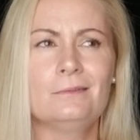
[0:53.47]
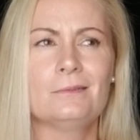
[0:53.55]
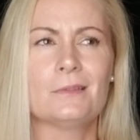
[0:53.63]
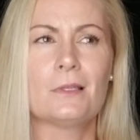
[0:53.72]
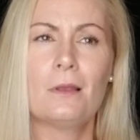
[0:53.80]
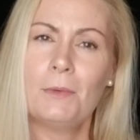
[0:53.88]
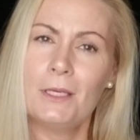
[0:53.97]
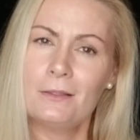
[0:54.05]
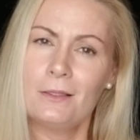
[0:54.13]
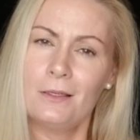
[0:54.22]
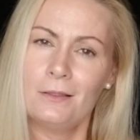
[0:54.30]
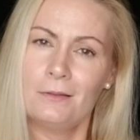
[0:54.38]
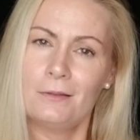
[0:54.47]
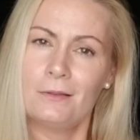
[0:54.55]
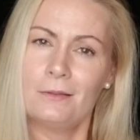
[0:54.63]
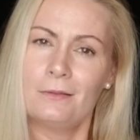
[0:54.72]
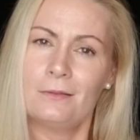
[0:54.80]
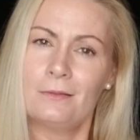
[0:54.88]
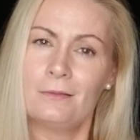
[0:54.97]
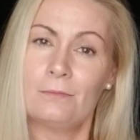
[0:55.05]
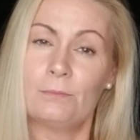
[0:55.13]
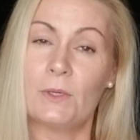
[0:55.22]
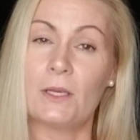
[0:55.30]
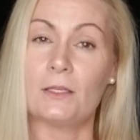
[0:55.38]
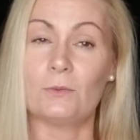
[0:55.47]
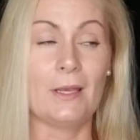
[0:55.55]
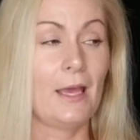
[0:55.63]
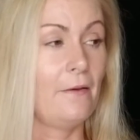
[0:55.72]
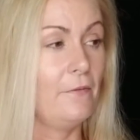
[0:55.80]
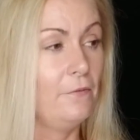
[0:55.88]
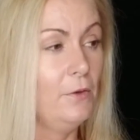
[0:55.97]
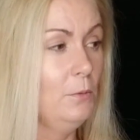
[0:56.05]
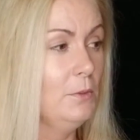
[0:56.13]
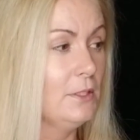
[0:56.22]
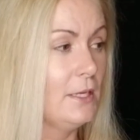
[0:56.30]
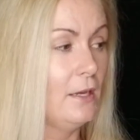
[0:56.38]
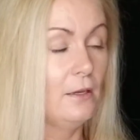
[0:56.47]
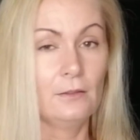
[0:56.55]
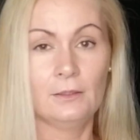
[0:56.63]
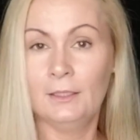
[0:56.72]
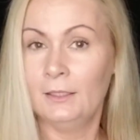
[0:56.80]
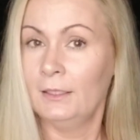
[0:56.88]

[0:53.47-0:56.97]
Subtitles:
Does that make sense? Because we have a food scale